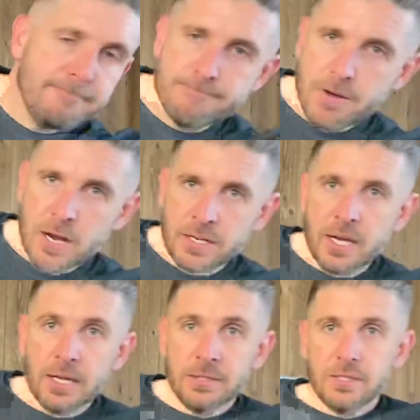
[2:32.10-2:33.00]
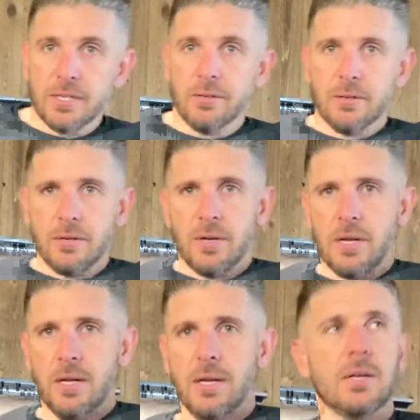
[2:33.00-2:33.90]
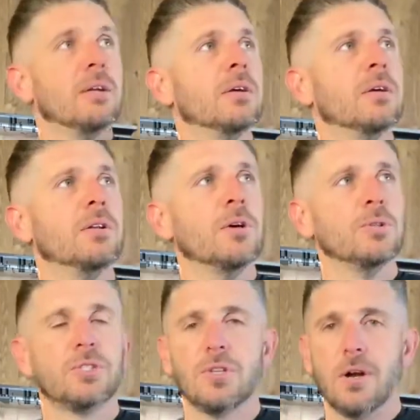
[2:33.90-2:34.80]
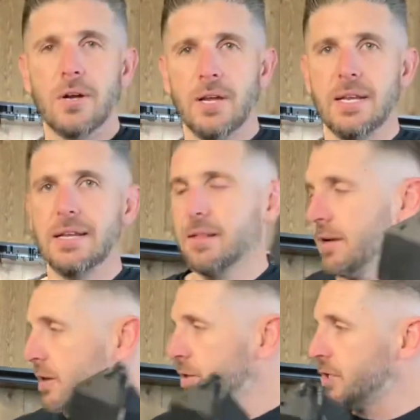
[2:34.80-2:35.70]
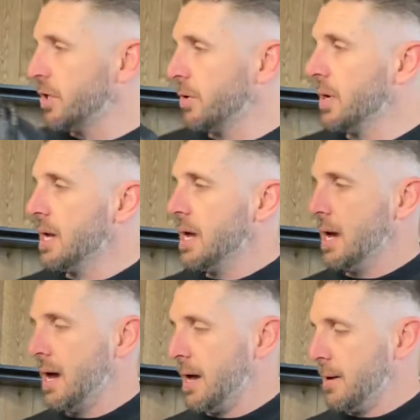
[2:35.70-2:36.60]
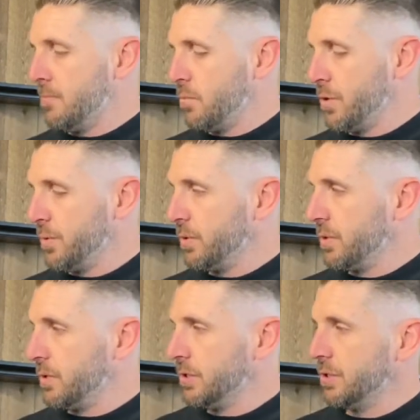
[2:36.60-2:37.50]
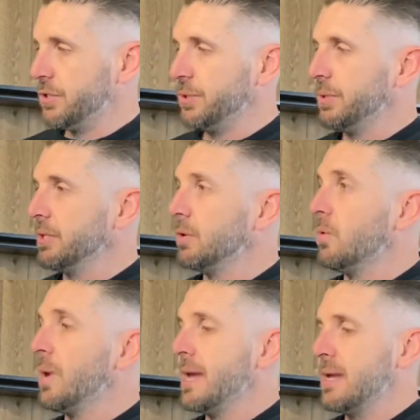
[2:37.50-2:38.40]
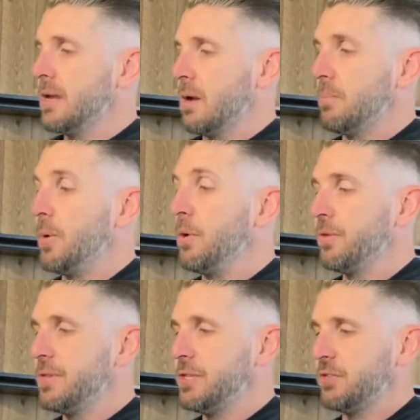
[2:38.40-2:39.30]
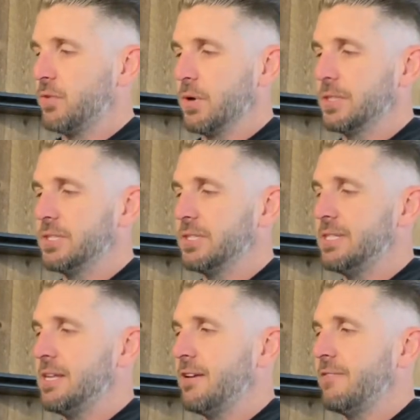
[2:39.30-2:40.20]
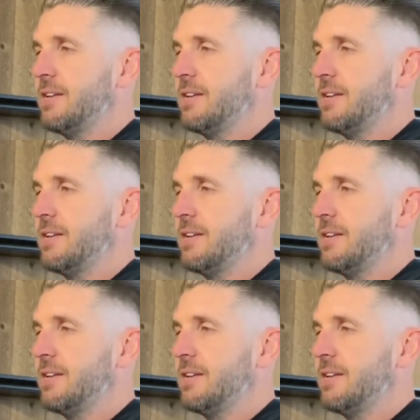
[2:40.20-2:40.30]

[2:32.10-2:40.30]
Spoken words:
uncut steer, no star nut in there. So we will do a little weigh in on both of these forks to see if